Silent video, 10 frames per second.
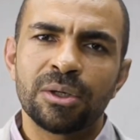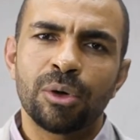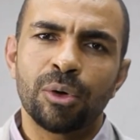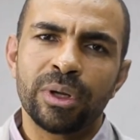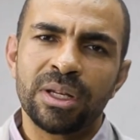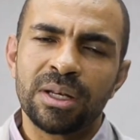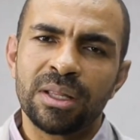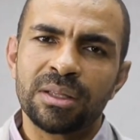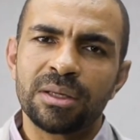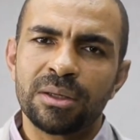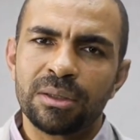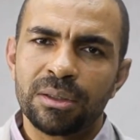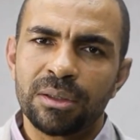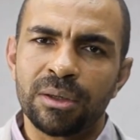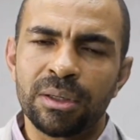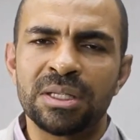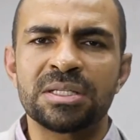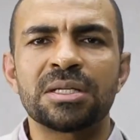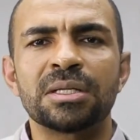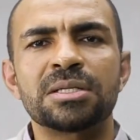or in another
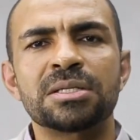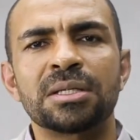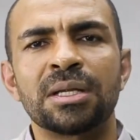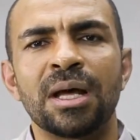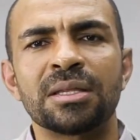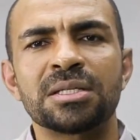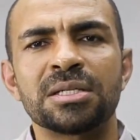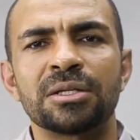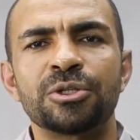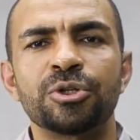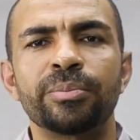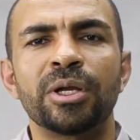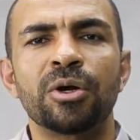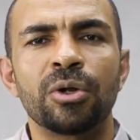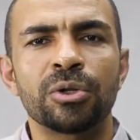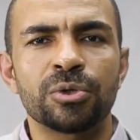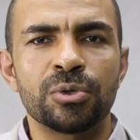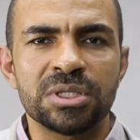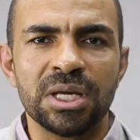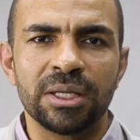instance, that other son should be called
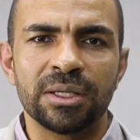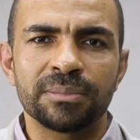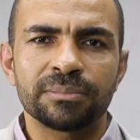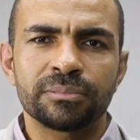Hussein.